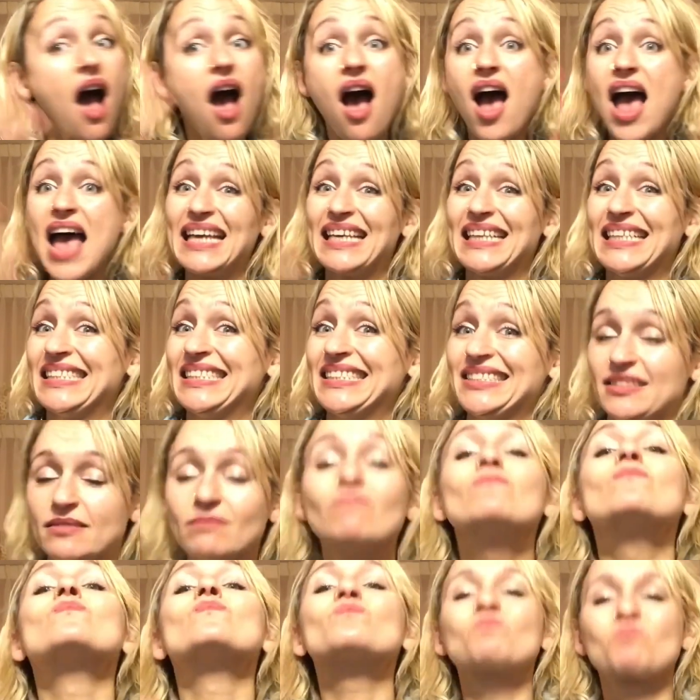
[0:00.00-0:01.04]
I figured I
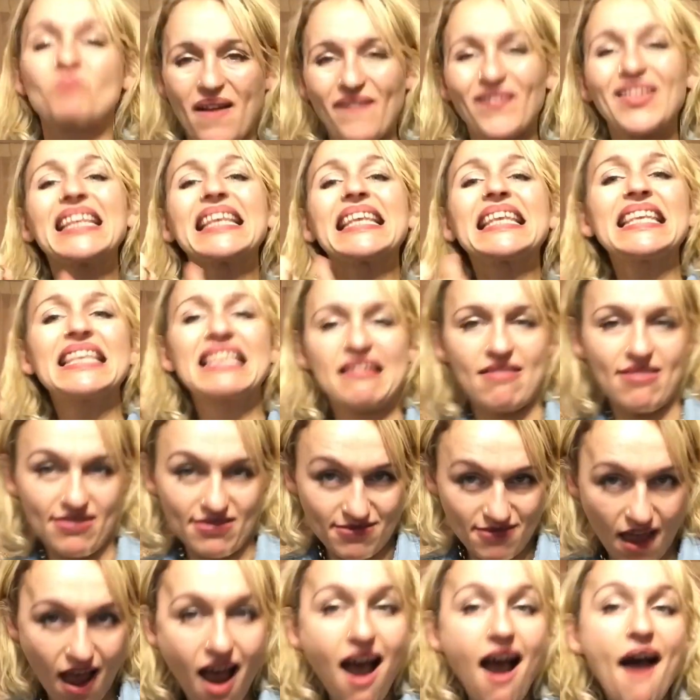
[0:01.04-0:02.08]
would join if it didn't
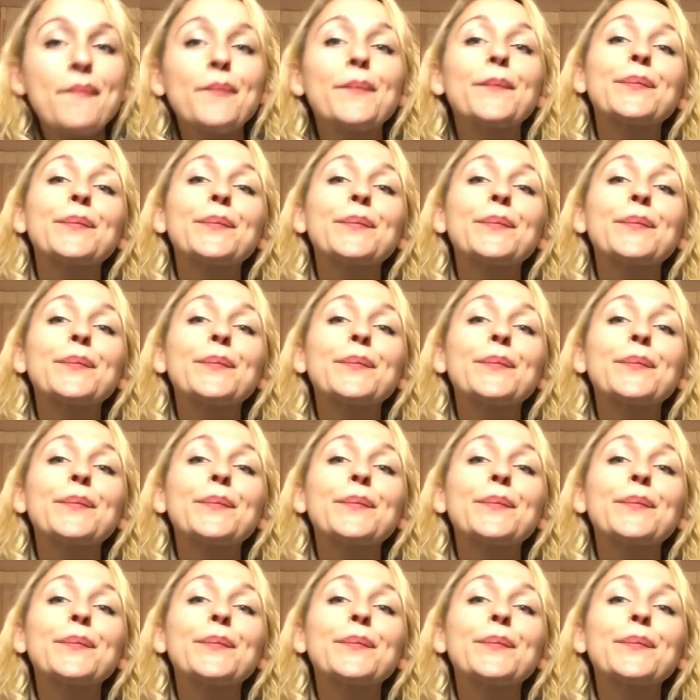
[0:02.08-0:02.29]
work.